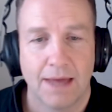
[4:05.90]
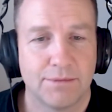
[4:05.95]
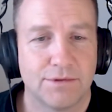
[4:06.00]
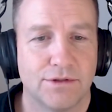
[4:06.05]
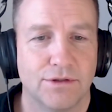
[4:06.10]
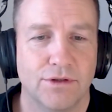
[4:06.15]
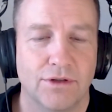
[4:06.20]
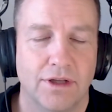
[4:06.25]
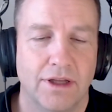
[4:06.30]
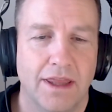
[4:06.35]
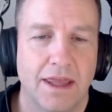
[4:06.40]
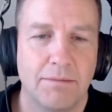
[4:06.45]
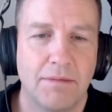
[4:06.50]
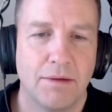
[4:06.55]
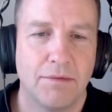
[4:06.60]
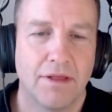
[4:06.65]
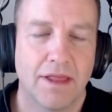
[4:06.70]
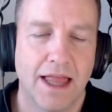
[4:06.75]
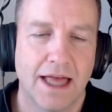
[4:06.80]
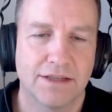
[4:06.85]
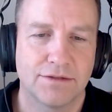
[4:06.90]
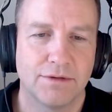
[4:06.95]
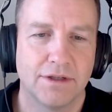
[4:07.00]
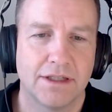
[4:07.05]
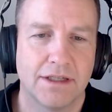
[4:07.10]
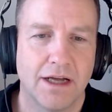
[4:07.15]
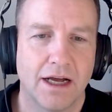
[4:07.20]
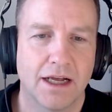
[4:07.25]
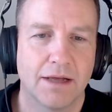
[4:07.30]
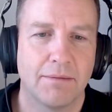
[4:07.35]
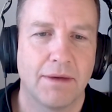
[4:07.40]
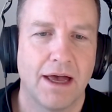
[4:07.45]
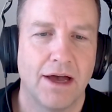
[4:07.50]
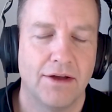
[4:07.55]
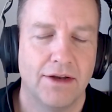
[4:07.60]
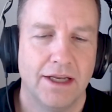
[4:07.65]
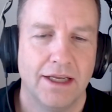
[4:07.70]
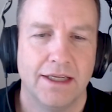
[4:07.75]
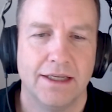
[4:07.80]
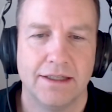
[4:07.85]
Absolutely. And then maybe the last one to talk
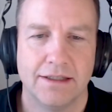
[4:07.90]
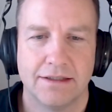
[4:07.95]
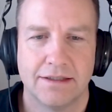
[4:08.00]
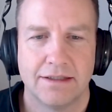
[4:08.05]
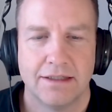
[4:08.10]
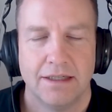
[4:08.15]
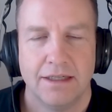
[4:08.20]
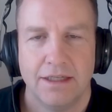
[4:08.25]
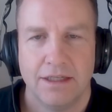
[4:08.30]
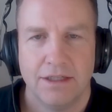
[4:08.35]
about is